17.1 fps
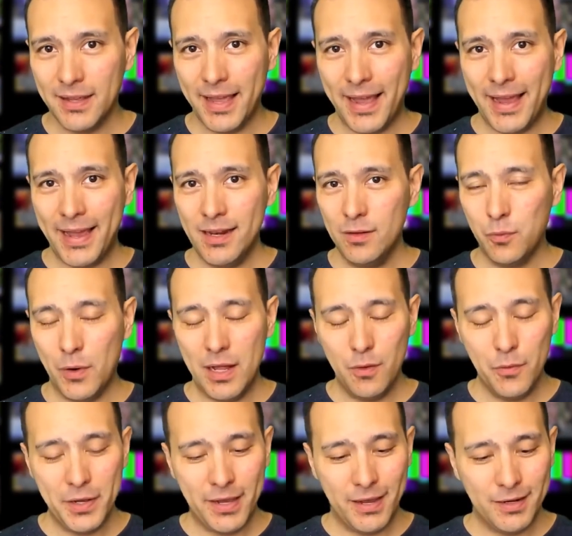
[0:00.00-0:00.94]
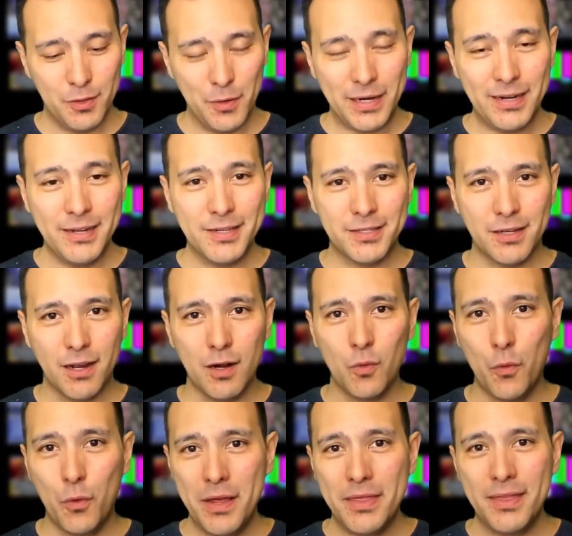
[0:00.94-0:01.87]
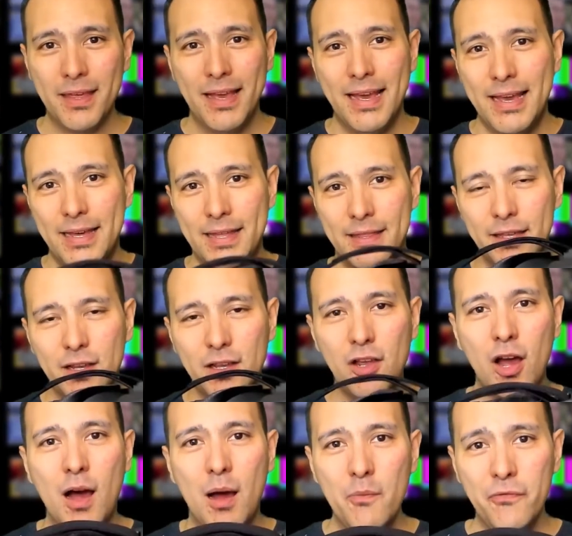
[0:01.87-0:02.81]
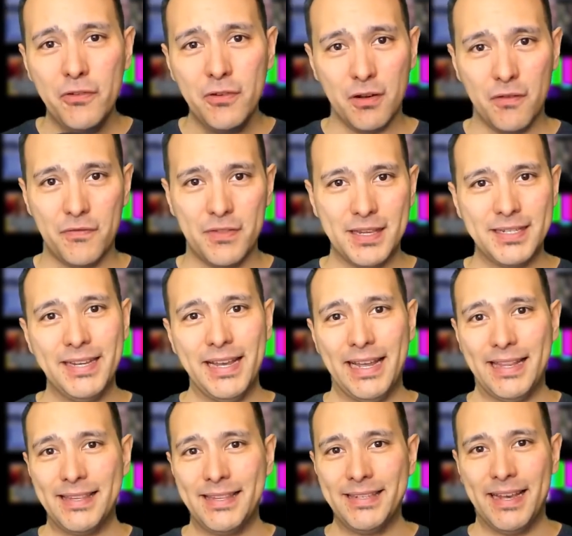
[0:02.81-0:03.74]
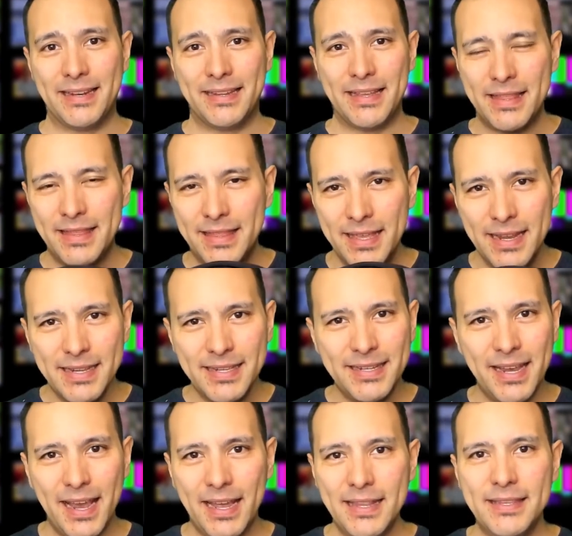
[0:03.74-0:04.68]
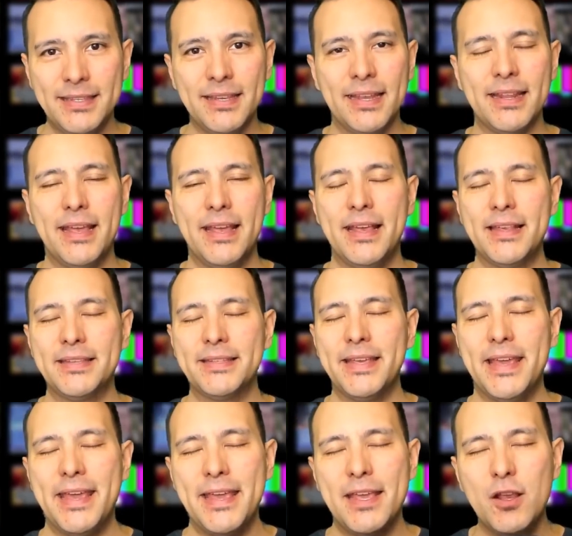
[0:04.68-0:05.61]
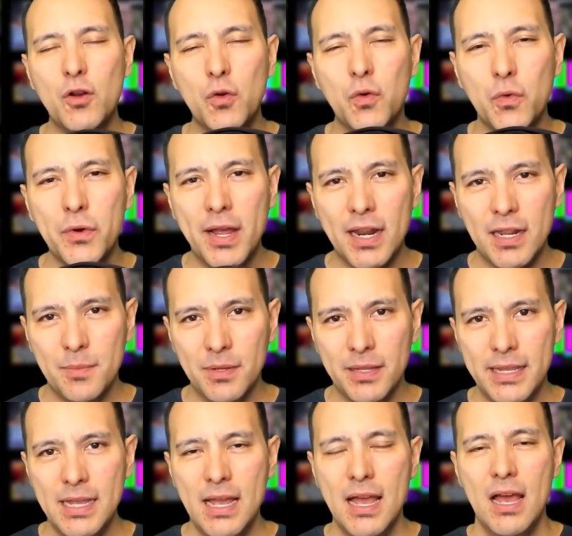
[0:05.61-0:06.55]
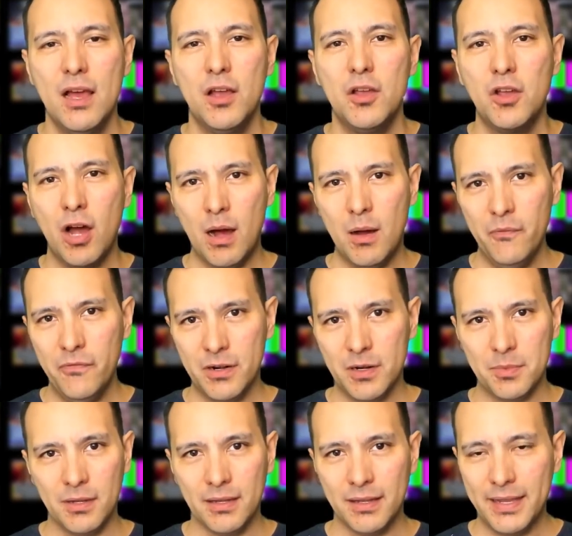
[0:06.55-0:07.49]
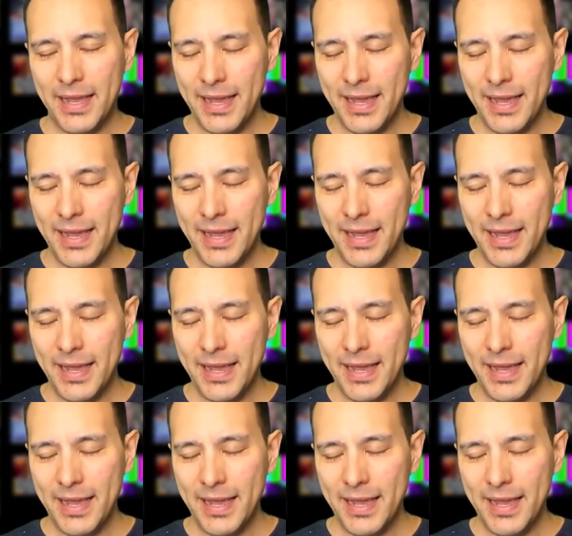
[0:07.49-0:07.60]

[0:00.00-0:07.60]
And well, we can directly start with the comfort of this headset. This headset is incredibly comfortable.